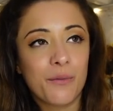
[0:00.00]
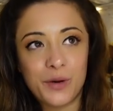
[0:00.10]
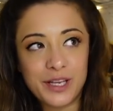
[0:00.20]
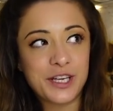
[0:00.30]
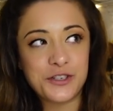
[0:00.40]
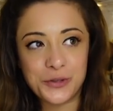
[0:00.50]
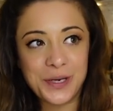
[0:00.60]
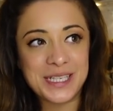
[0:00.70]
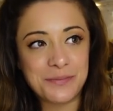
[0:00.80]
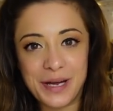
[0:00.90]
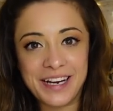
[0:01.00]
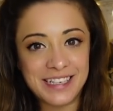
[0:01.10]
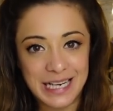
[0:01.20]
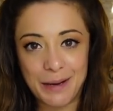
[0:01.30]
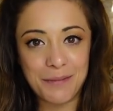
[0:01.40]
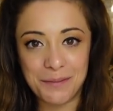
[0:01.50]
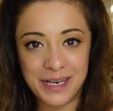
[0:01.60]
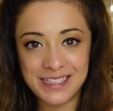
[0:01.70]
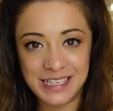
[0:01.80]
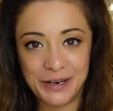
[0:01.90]
really enjoy spending time by
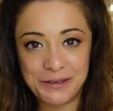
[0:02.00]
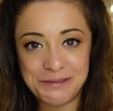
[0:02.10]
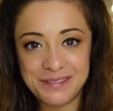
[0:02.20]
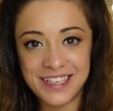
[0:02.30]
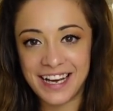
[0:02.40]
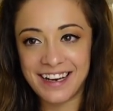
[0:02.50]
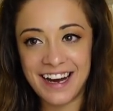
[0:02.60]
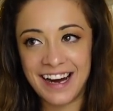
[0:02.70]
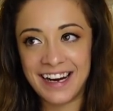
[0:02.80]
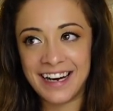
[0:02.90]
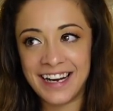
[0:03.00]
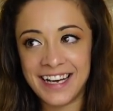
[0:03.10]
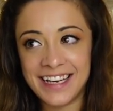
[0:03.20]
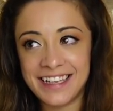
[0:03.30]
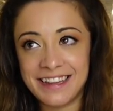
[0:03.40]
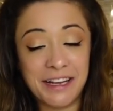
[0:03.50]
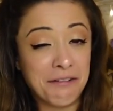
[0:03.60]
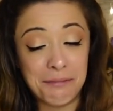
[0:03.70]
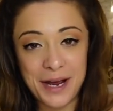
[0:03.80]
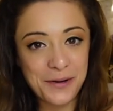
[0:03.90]
myself. Like, I
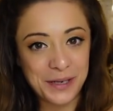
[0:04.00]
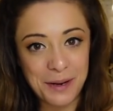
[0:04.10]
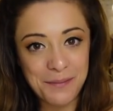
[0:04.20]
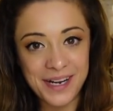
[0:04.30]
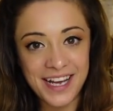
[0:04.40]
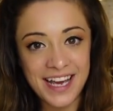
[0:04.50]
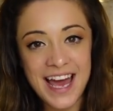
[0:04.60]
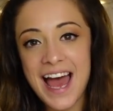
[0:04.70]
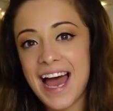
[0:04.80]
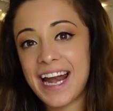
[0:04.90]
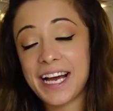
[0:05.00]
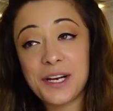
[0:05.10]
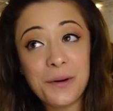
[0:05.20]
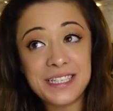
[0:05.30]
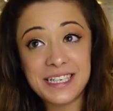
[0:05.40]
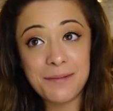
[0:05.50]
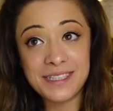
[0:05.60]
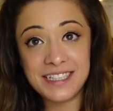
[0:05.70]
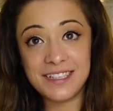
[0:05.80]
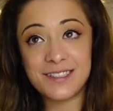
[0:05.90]
love my own company and I can always stay
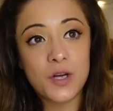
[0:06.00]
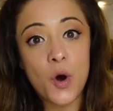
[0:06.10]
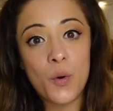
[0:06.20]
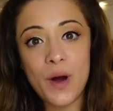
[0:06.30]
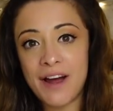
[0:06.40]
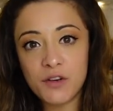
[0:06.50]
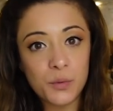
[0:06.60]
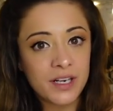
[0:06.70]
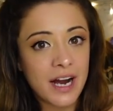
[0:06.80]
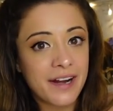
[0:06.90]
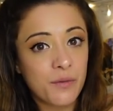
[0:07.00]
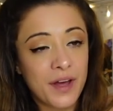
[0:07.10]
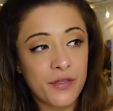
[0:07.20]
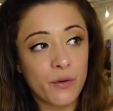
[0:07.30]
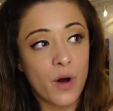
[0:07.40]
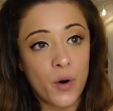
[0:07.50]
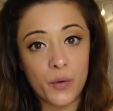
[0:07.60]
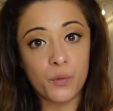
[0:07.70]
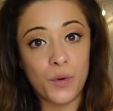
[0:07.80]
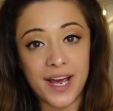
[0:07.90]
busy. So everyone kind of went their
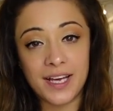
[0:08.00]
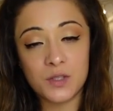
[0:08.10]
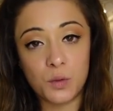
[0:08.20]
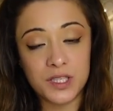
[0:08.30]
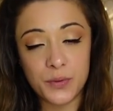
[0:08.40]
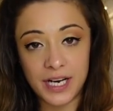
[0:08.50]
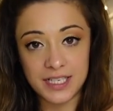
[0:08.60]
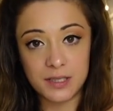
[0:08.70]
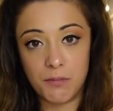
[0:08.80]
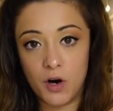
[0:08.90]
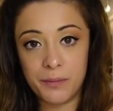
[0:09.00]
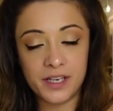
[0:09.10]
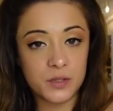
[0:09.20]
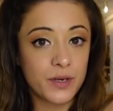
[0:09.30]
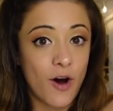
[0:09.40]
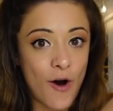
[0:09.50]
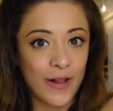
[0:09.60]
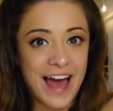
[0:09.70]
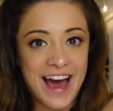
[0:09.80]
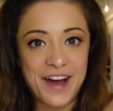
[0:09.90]
own ways once we got to the mall because we all
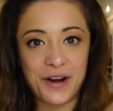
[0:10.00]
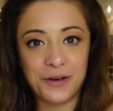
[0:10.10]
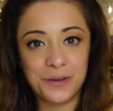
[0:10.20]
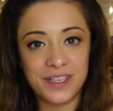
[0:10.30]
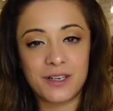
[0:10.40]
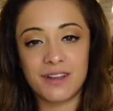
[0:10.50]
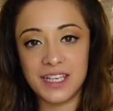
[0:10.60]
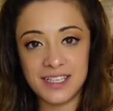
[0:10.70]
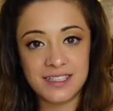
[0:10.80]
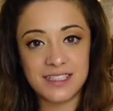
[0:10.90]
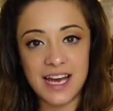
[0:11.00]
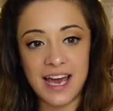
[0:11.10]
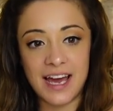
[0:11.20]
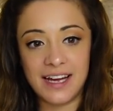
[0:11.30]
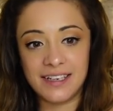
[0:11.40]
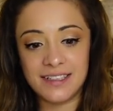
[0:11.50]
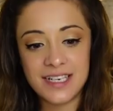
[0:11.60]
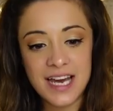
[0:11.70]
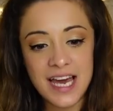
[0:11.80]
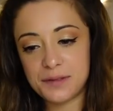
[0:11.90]
had our own little list and
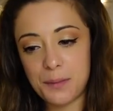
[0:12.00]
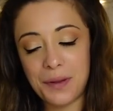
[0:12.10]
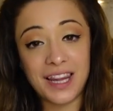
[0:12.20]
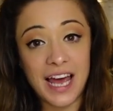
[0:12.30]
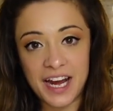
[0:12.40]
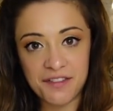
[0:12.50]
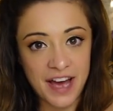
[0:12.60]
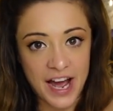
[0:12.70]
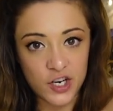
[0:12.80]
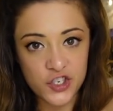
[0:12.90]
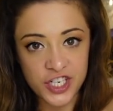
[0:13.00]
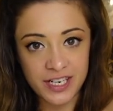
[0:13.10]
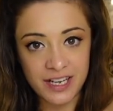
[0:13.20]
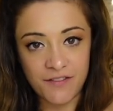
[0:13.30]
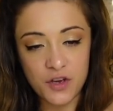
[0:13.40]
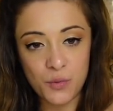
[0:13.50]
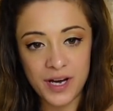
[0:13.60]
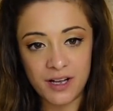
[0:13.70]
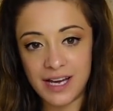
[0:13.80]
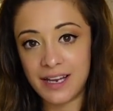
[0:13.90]
plan of action, if you
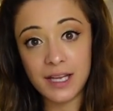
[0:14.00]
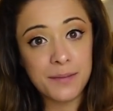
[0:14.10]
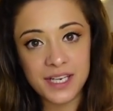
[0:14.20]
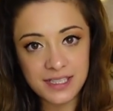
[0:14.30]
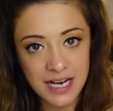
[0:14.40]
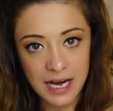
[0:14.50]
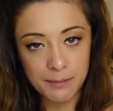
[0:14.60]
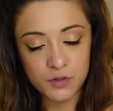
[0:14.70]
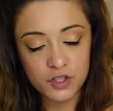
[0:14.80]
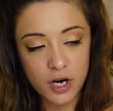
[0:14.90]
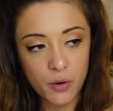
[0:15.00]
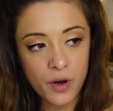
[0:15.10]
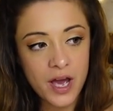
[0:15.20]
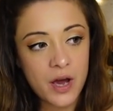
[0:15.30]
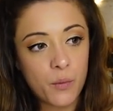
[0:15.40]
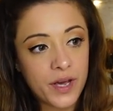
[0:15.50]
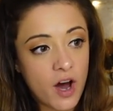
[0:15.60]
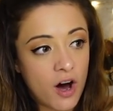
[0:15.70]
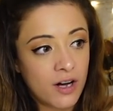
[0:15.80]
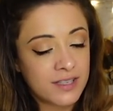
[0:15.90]
will, and limited time. So we
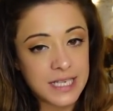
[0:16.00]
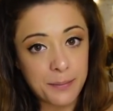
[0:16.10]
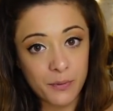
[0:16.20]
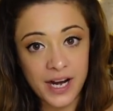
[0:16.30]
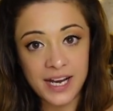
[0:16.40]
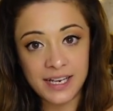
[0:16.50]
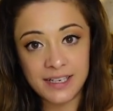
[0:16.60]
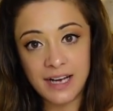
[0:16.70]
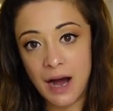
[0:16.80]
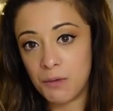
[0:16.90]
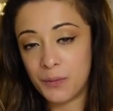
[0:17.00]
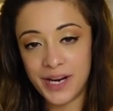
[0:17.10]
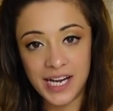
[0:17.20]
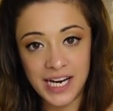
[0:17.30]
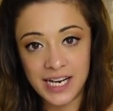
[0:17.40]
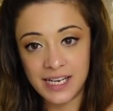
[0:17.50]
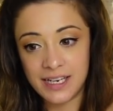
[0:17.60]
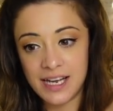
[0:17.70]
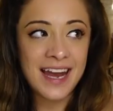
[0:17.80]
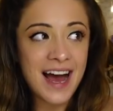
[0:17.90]
all separated, got what we
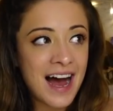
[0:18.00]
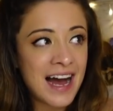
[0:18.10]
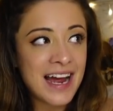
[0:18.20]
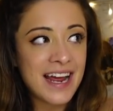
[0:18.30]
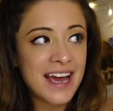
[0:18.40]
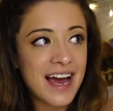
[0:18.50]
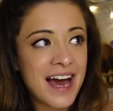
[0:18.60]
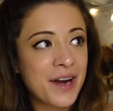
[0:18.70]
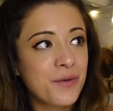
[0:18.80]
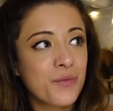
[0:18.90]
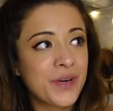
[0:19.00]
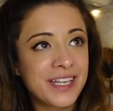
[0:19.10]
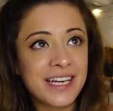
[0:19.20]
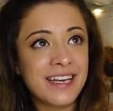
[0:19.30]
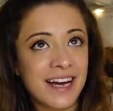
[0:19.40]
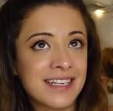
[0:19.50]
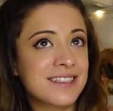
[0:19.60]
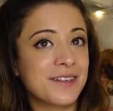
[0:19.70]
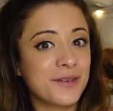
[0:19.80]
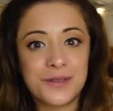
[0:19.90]
needed, and I had a really nice
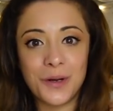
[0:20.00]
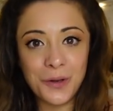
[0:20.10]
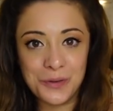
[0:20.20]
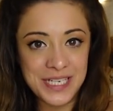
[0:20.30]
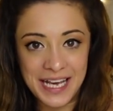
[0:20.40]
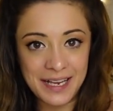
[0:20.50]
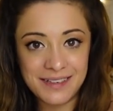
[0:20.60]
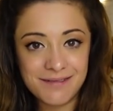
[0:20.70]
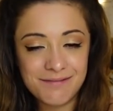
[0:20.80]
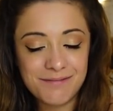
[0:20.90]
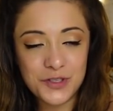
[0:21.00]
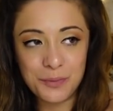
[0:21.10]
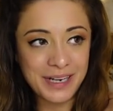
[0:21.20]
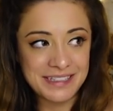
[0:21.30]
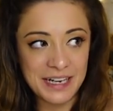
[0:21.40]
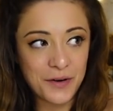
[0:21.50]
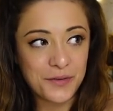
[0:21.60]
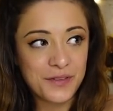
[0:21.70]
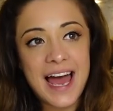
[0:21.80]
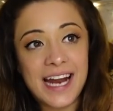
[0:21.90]
little solo day to
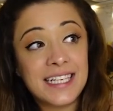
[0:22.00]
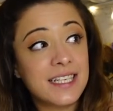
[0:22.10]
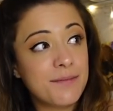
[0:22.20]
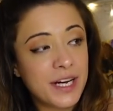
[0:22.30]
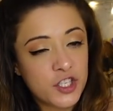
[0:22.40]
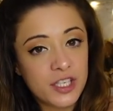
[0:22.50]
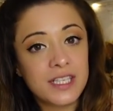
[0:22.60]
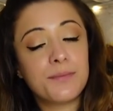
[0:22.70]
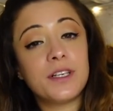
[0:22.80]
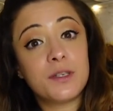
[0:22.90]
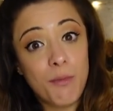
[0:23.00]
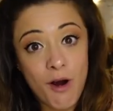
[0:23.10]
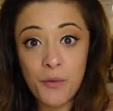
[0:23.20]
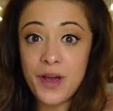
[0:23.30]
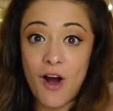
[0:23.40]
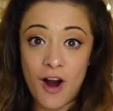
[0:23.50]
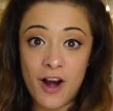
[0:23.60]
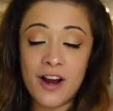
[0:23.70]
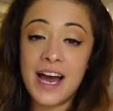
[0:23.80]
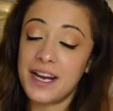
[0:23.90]
myself. And I did mention this, but tomorrow we
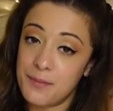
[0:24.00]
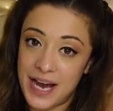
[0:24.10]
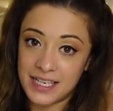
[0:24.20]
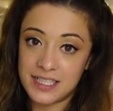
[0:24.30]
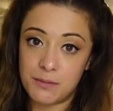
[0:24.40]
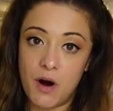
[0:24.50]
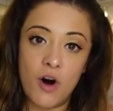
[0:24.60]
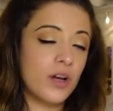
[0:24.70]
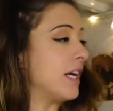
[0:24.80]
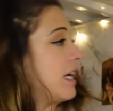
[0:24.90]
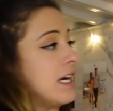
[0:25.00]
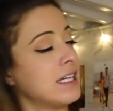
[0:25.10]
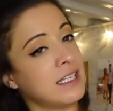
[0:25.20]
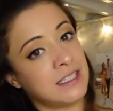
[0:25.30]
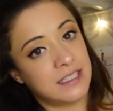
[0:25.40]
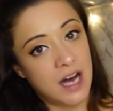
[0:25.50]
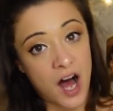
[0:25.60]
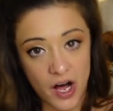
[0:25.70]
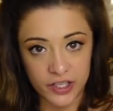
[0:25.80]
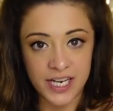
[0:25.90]
are headed back to the mall. It is a
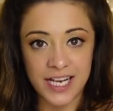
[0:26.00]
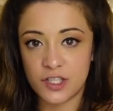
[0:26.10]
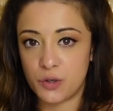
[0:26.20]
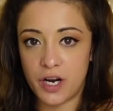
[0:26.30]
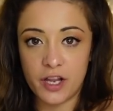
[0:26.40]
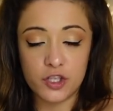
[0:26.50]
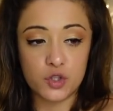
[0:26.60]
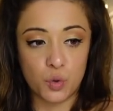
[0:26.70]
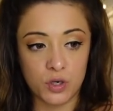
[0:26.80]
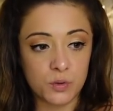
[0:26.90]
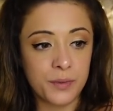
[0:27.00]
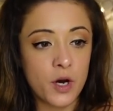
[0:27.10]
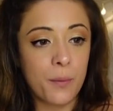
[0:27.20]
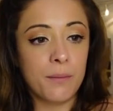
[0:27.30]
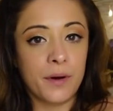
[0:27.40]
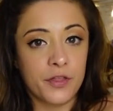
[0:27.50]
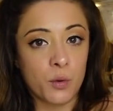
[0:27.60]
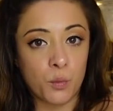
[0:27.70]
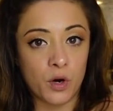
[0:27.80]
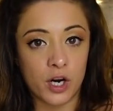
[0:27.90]
holiday, so none of the stores will be open, but there
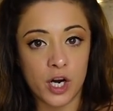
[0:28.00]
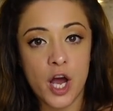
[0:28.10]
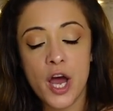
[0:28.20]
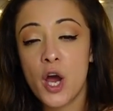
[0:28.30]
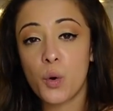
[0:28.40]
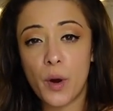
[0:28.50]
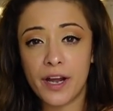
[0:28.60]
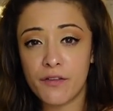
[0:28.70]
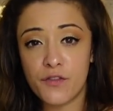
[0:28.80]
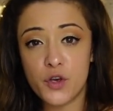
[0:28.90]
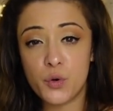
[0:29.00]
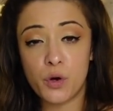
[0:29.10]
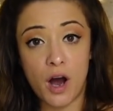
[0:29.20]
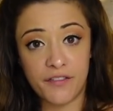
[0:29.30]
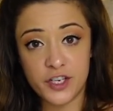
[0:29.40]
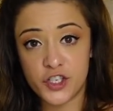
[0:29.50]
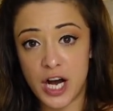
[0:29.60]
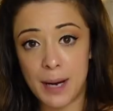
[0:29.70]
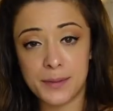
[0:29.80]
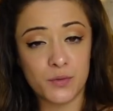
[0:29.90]
were quite a few coffee
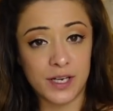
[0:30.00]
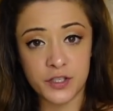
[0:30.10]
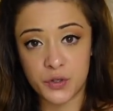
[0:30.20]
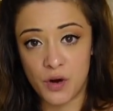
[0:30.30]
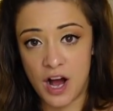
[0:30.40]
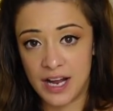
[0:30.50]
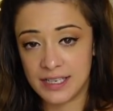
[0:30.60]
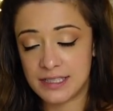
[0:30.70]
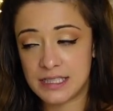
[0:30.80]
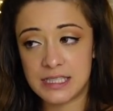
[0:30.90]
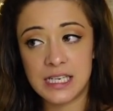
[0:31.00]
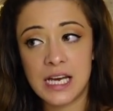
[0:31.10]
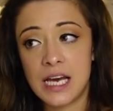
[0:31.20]
shops, restaurants,